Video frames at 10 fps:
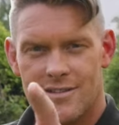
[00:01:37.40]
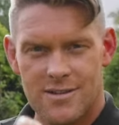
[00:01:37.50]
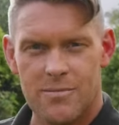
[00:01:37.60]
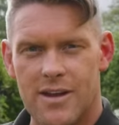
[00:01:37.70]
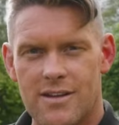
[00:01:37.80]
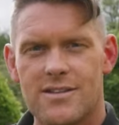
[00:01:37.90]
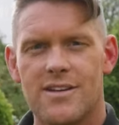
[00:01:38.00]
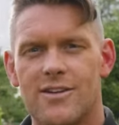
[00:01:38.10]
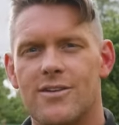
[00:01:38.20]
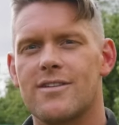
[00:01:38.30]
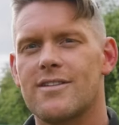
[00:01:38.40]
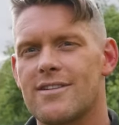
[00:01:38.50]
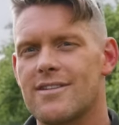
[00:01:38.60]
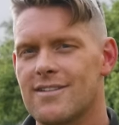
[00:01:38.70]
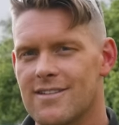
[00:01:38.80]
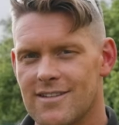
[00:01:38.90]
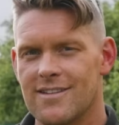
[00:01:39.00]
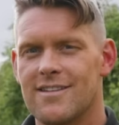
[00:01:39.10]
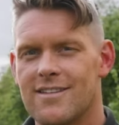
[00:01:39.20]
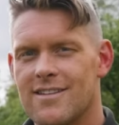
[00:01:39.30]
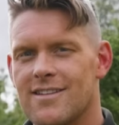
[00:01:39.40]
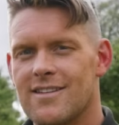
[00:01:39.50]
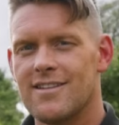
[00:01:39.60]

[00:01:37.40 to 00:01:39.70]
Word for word: to be continued? No.